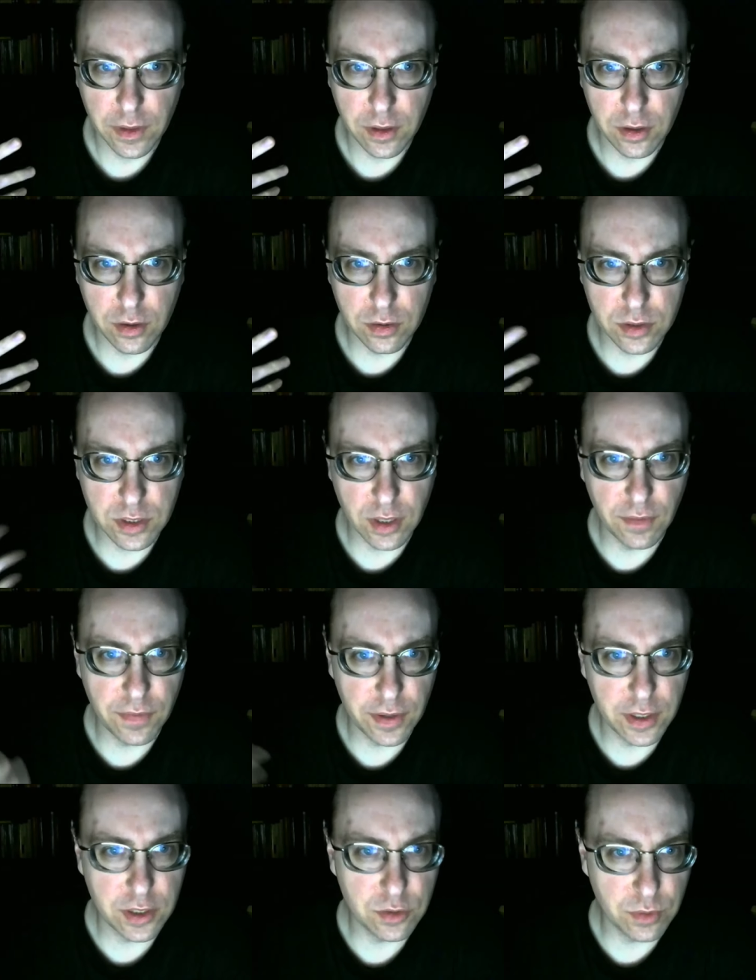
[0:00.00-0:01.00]
yourself
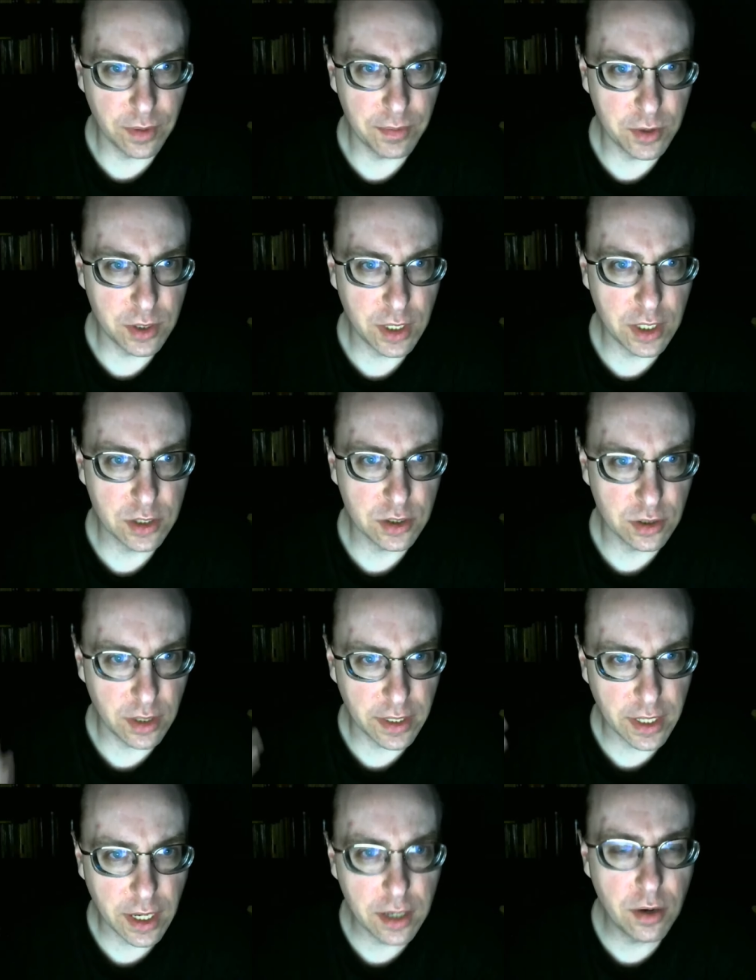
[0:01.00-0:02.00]
on his reputation.
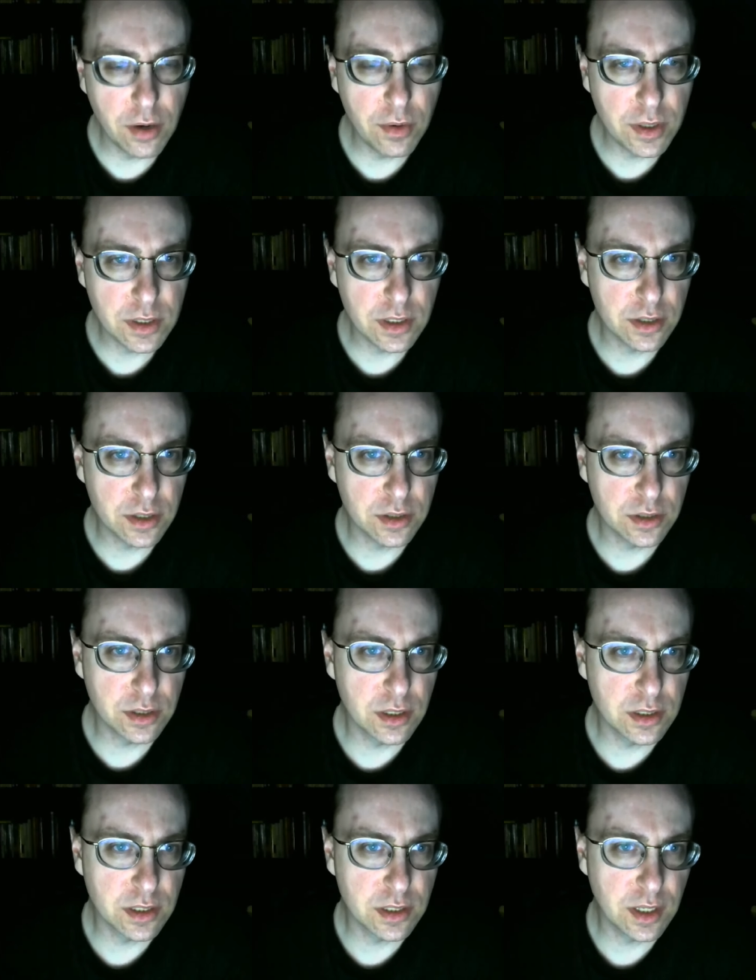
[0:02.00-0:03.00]
Like, I know he's not just
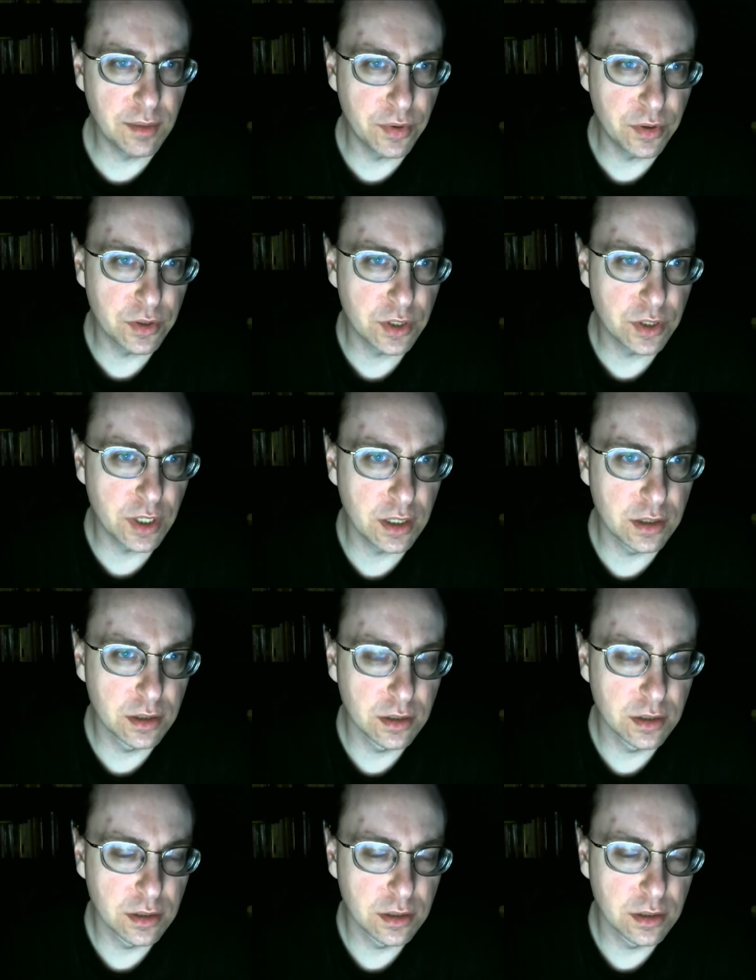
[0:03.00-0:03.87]
going to say bullshit,